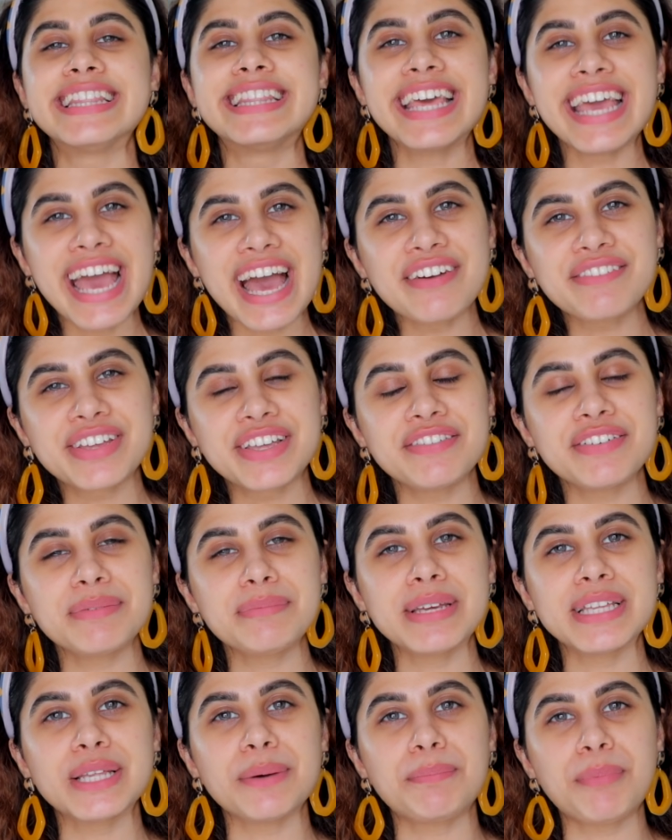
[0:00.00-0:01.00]
They have
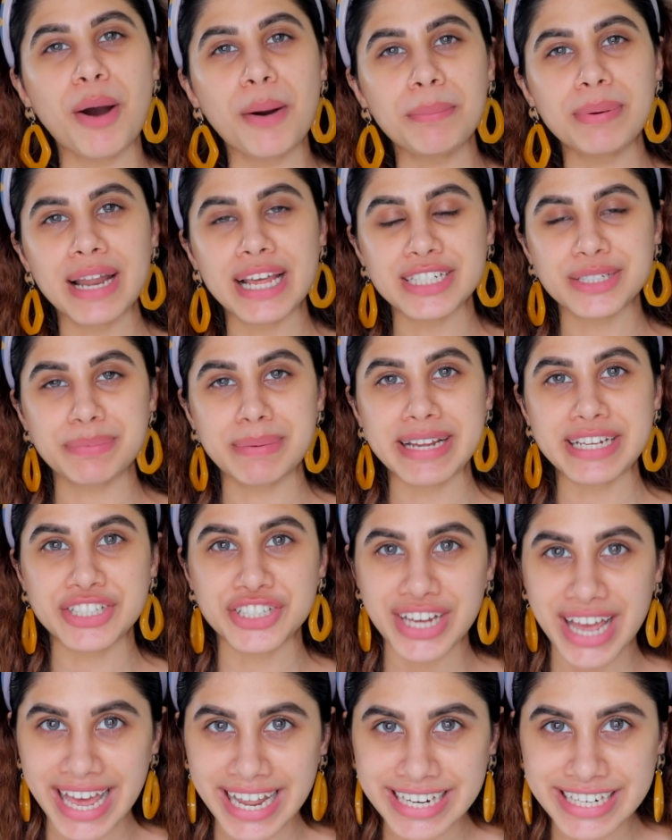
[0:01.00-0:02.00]
given me the Pop Lash Play
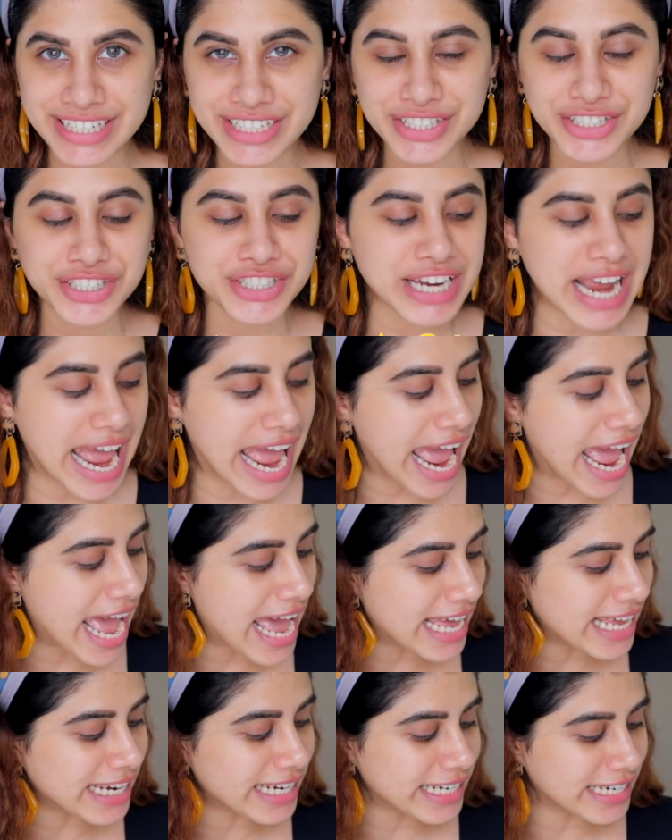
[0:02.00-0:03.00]
Challenge
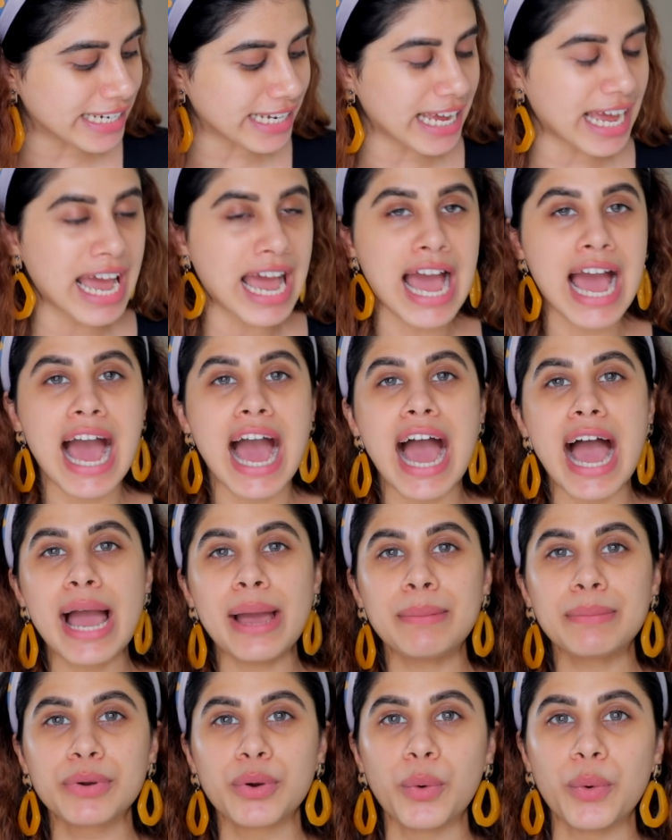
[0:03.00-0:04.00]
and I
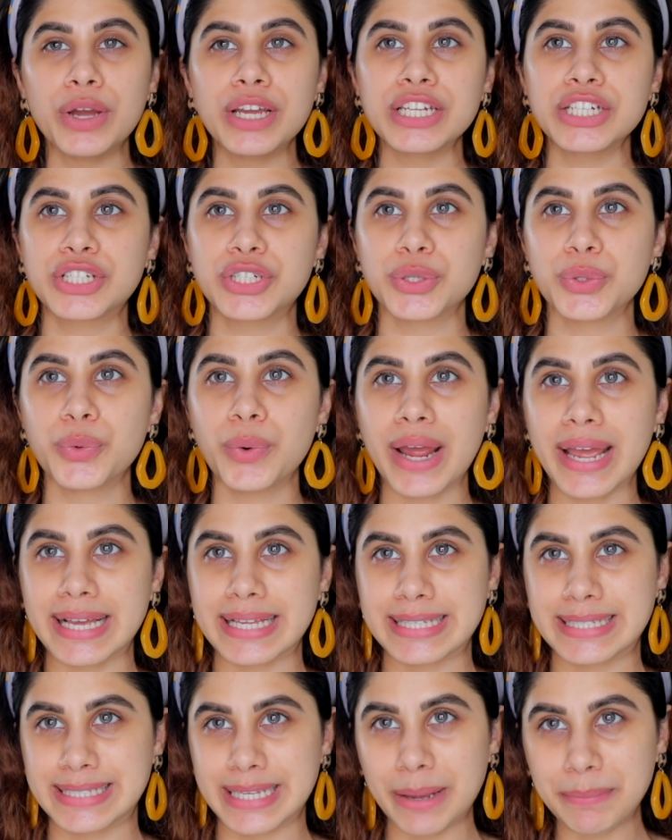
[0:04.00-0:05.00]
am going to
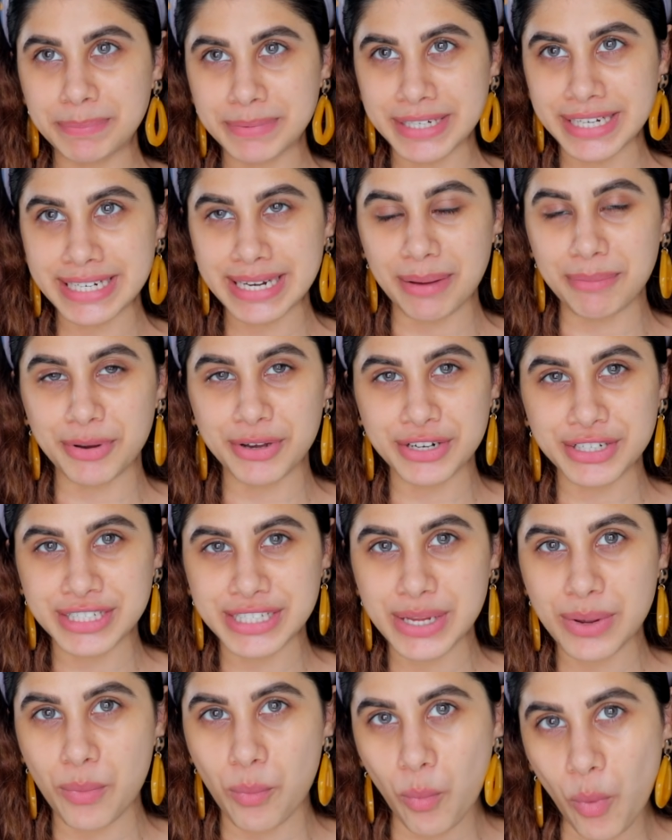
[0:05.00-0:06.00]
accept it. I'm gonna
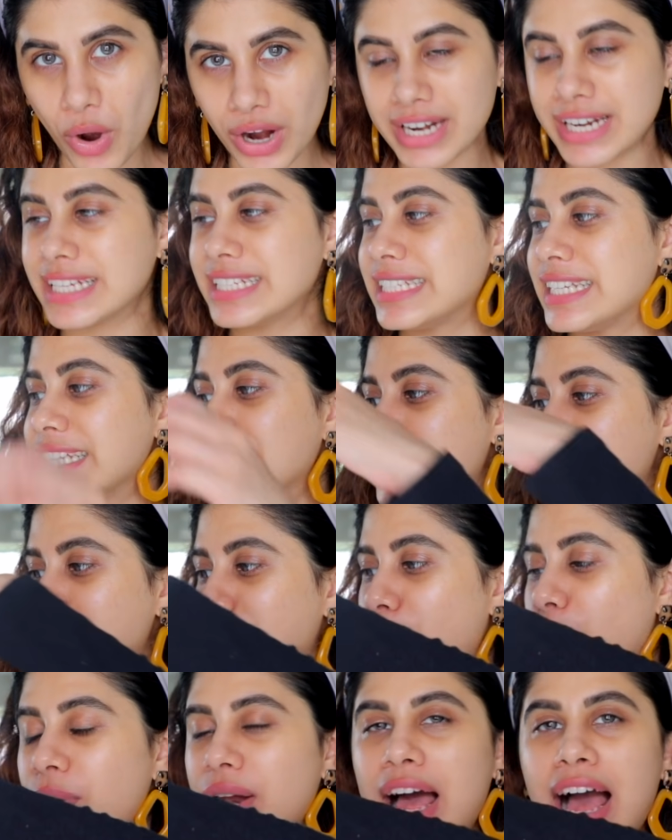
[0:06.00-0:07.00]
see what is in this
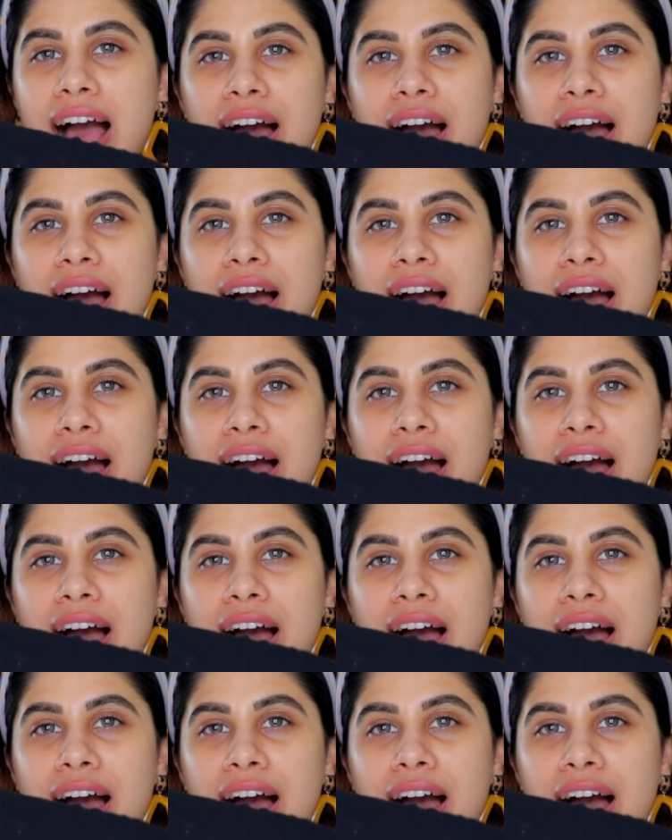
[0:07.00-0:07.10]
bowl. I